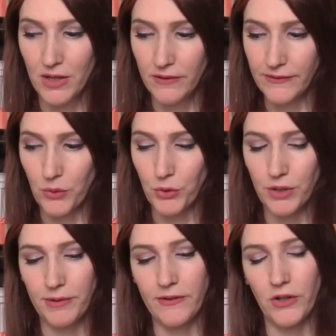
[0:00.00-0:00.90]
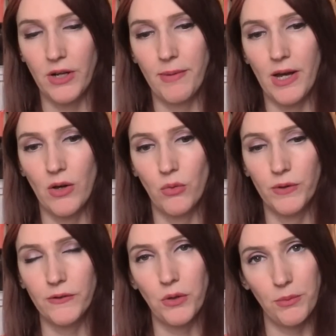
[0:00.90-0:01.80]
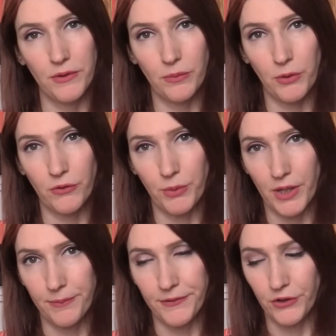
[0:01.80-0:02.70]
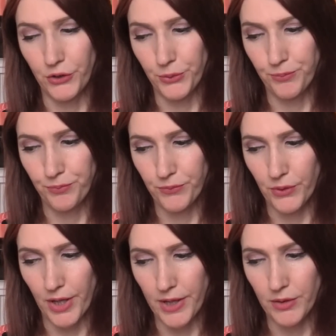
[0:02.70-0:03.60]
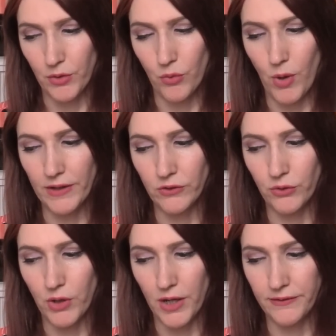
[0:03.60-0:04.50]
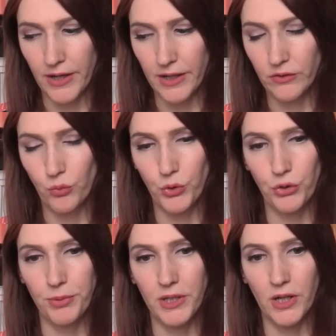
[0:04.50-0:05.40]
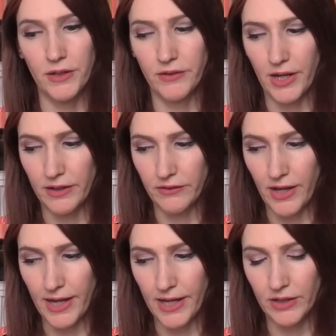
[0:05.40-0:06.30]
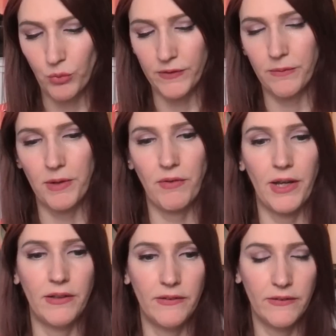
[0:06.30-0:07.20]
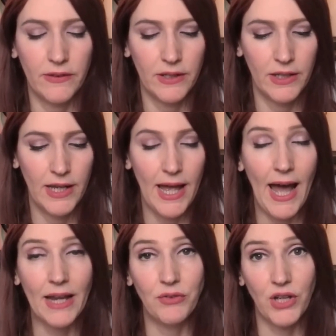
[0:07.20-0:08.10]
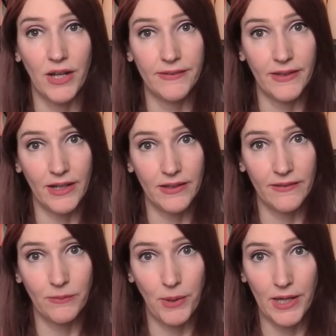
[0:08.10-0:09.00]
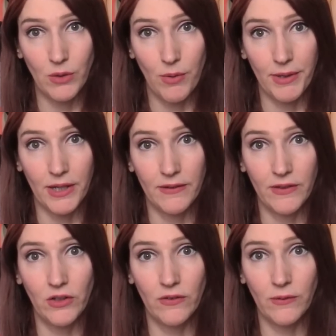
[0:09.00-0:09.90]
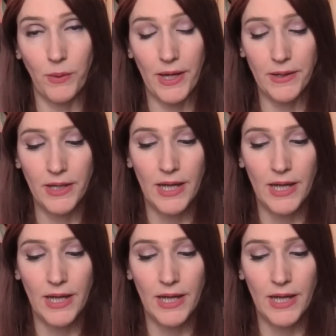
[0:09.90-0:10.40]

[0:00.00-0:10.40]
so we're gonna be talking about what's going on with this person when it comes to you, okay? Why is there no contact? Will there be contact? And what's some advice? And if you guys like it this way, you want me to continue this way,